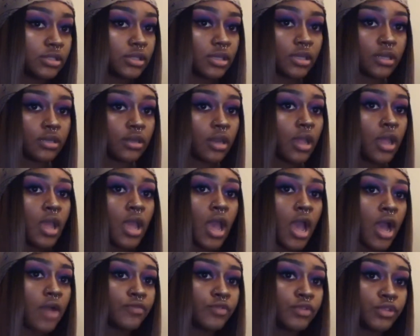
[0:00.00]
and
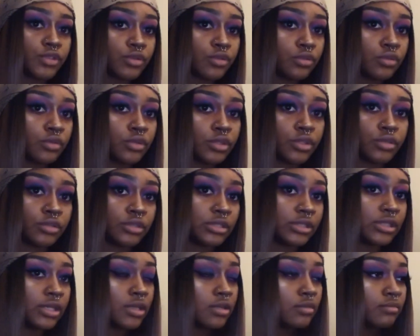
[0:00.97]
after school he'll just
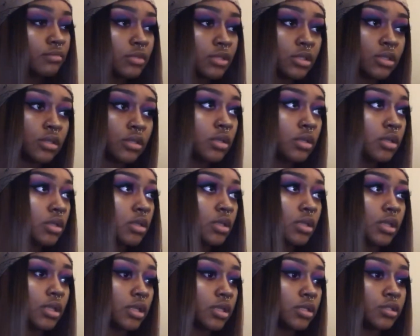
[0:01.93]
get me
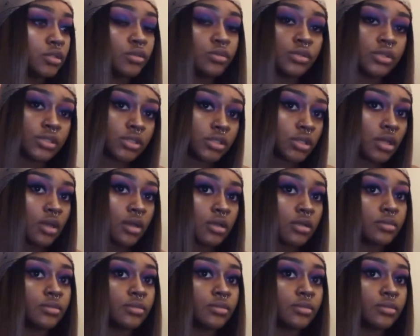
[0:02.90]
and do his job.